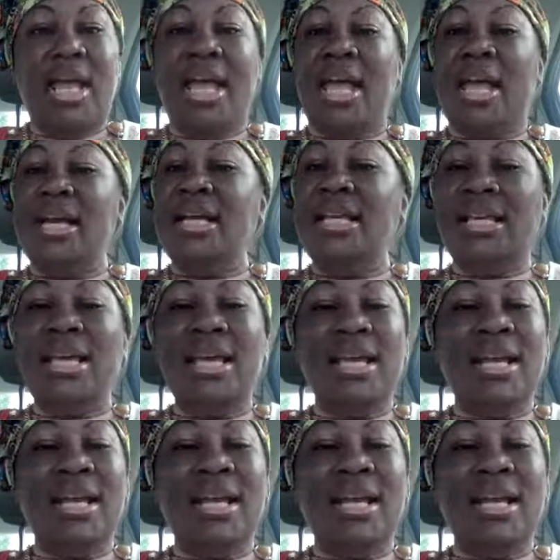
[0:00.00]
And
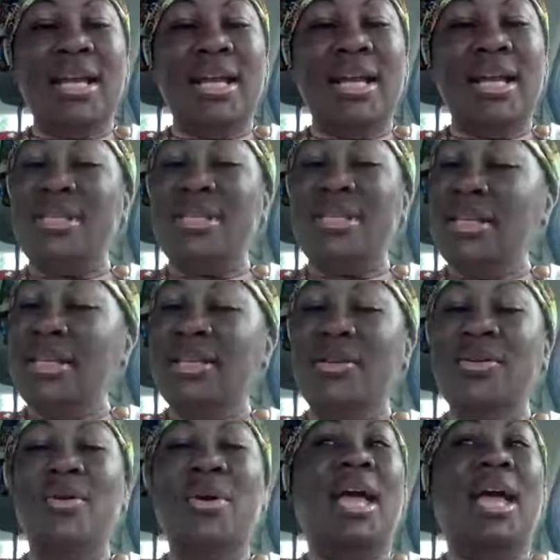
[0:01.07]
again, I keep telling
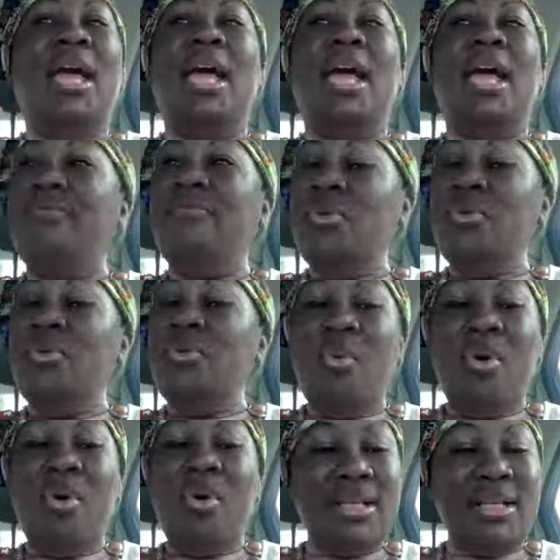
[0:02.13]
you, if you
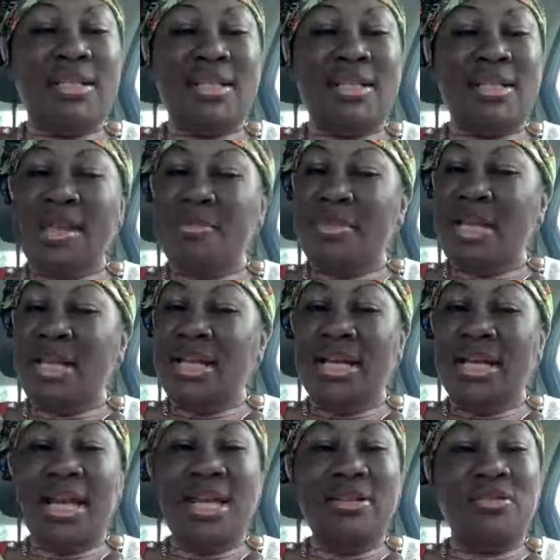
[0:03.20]
want excitement and
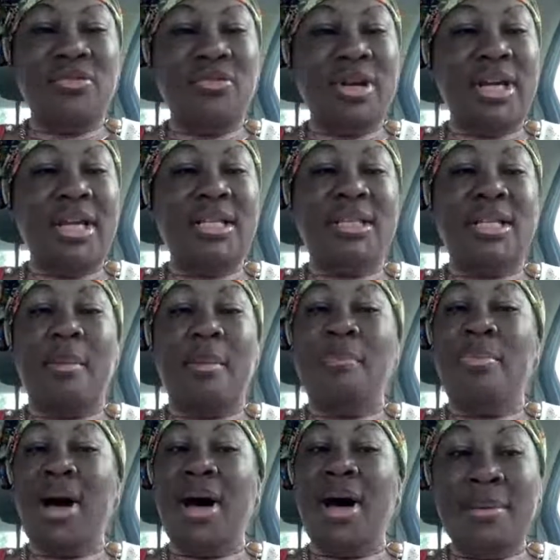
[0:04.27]
intrigue, the
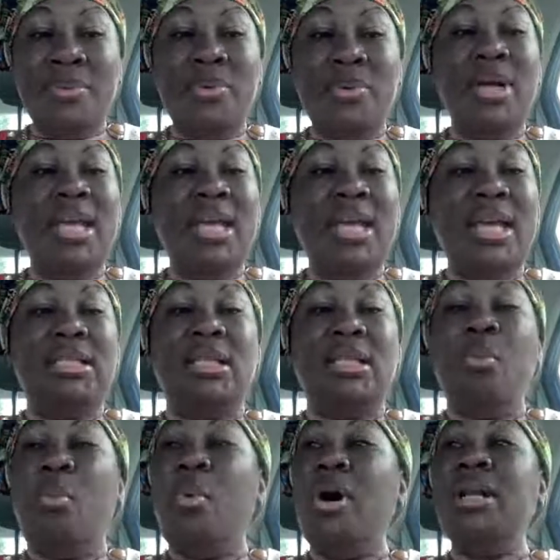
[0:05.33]
Bible is
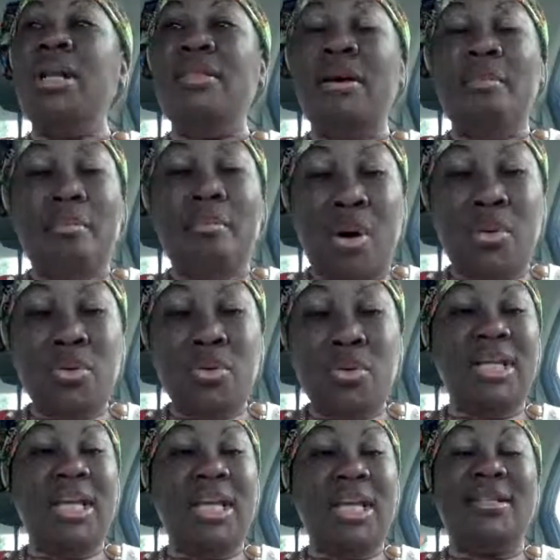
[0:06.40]
one of the
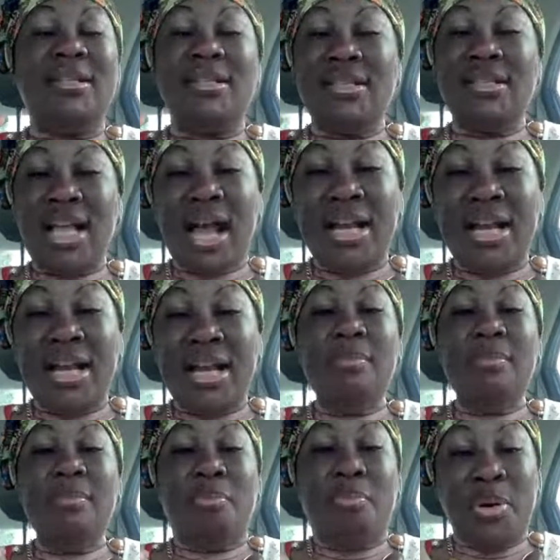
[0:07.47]
most
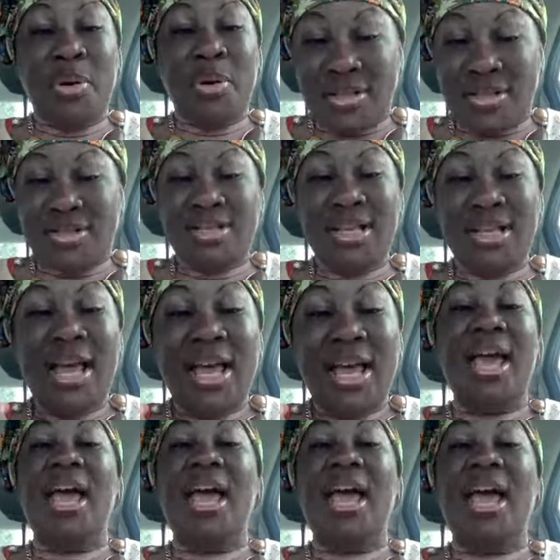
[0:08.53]
exciting books
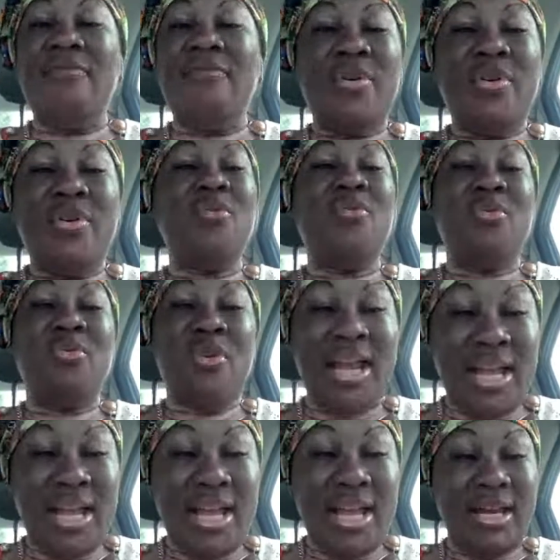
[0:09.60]
ever
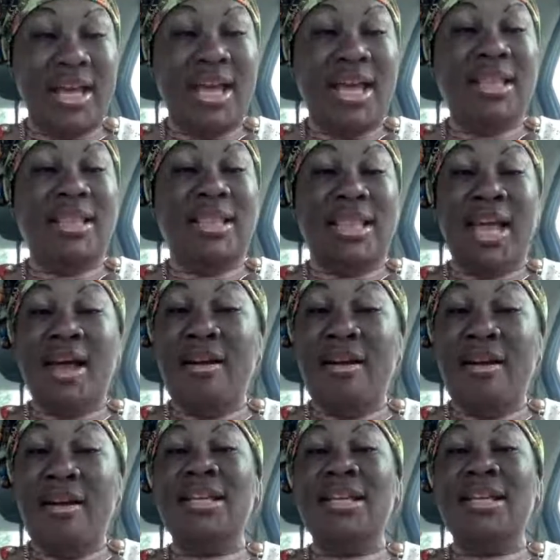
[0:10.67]
written. There
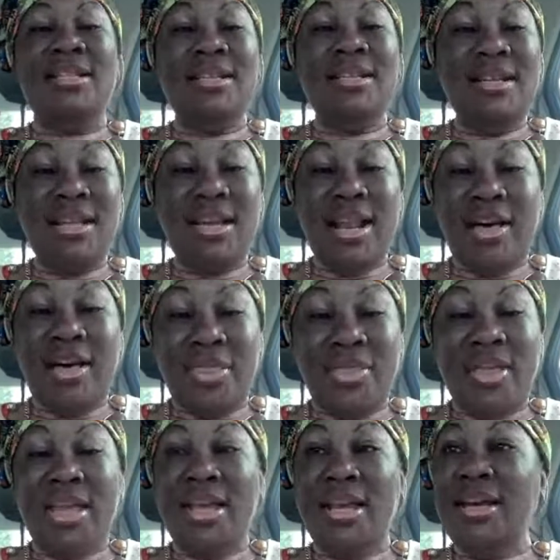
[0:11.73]
is
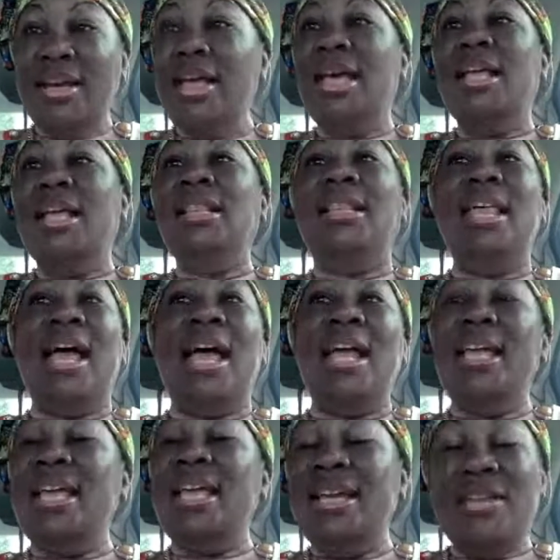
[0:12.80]
nothing that
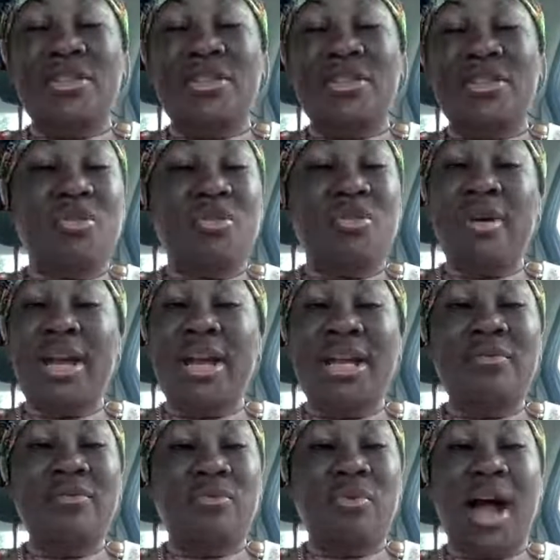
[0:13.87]
any
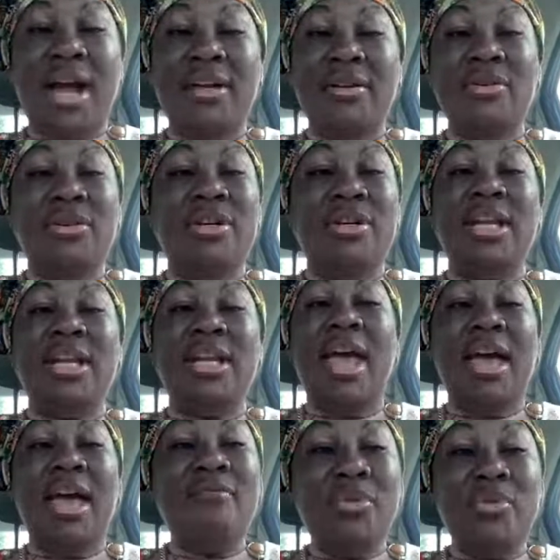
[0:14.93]
screenwriter could
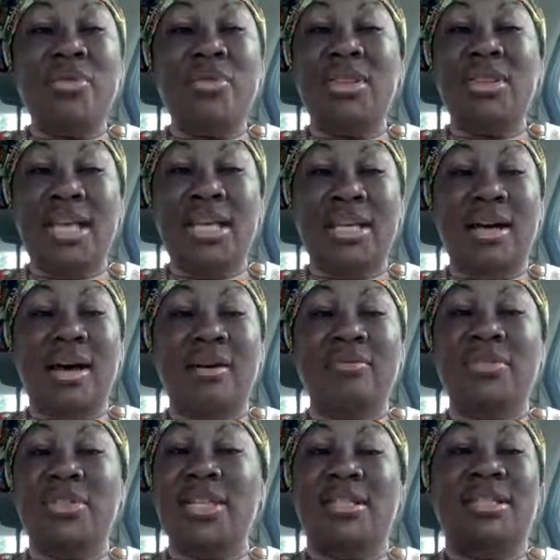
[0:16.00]
ever think of
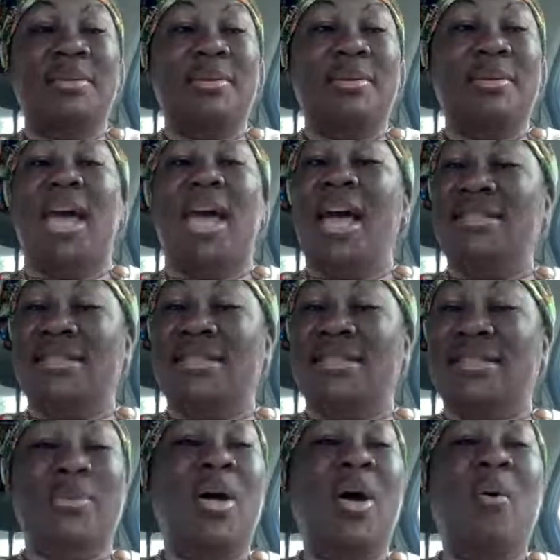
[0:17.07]
to surpass
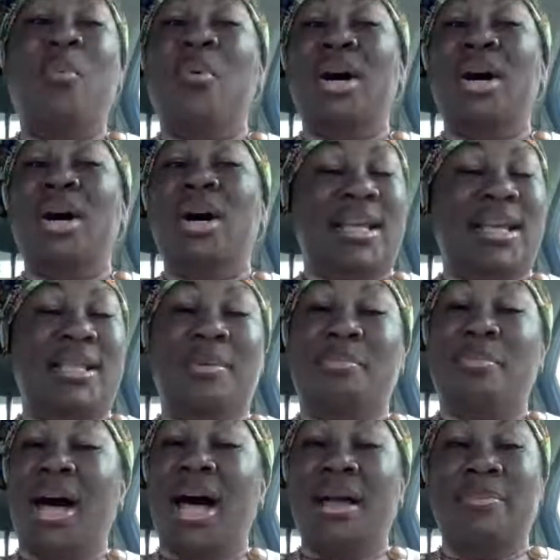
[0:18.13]
what's in the
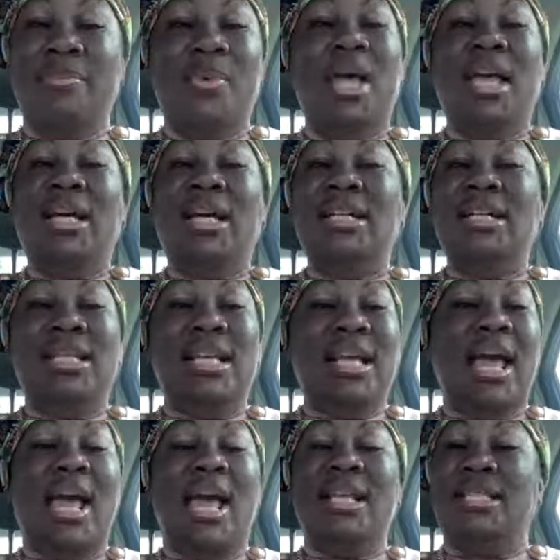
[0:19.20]
Bible, because it
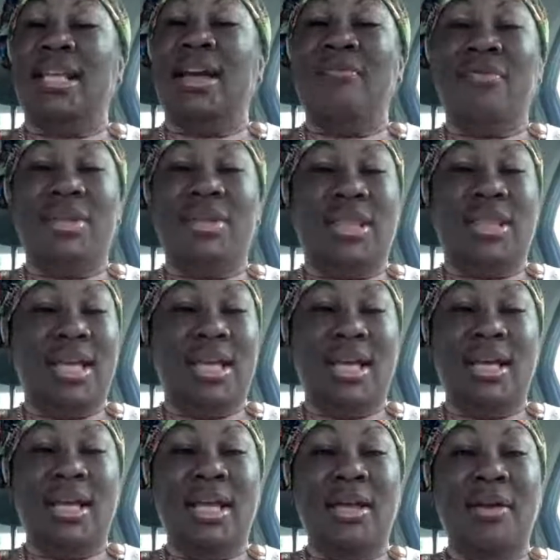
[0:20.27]
has everything
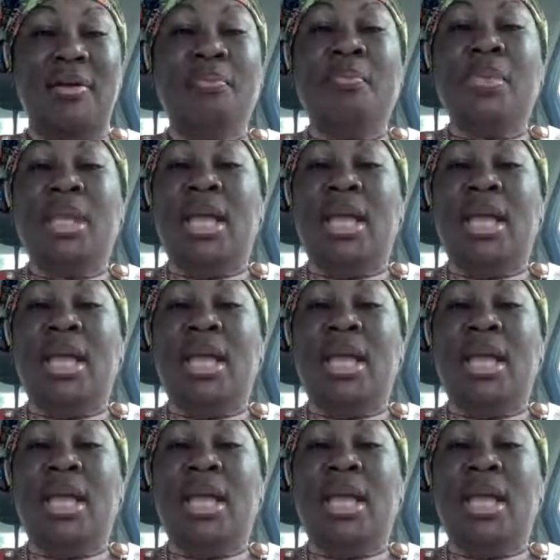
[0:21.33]
in here.